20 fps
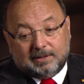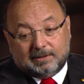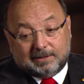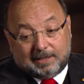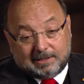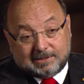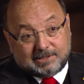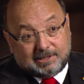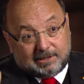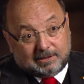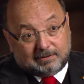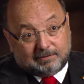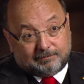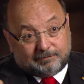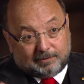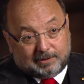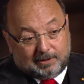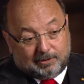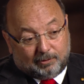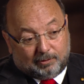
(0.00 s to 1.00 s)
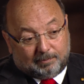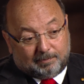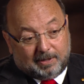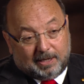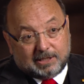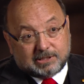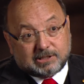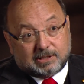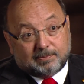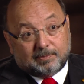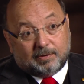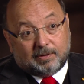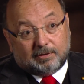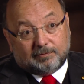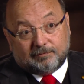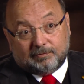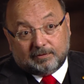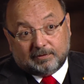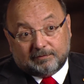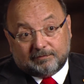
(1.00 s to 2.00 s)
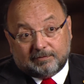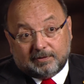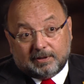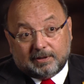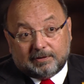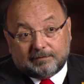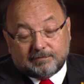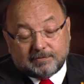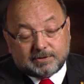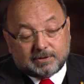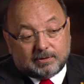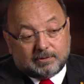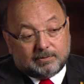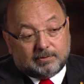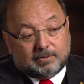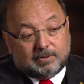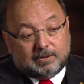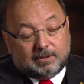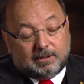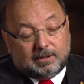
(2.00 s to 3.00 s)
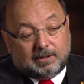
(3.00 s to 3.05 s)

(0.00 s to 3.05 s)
That's it for that whole basketball full of life. So,